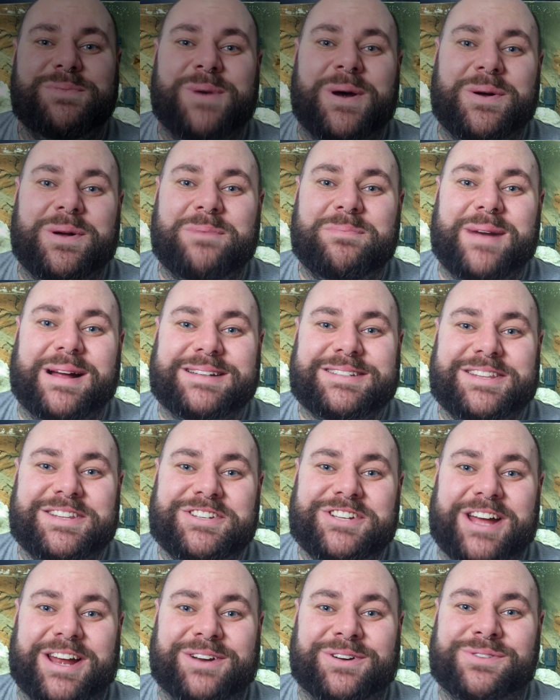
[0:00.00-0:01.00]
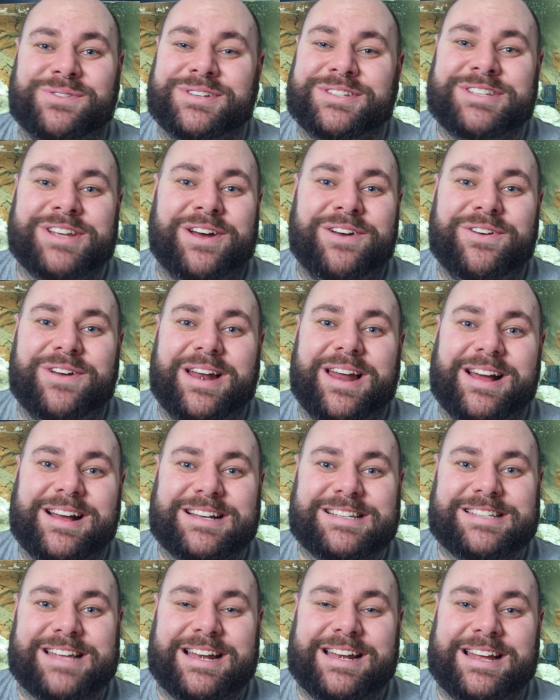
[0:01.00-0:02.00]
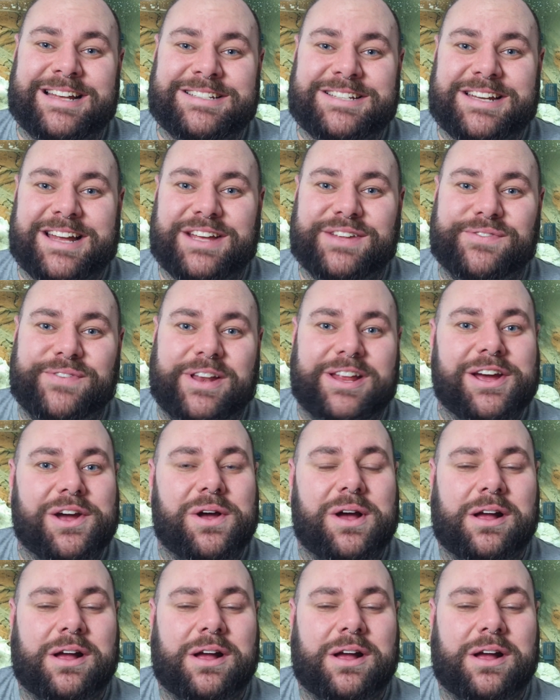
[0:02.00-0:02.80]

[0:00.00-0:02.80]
welcome back to the channel. So, like I said, in today's video,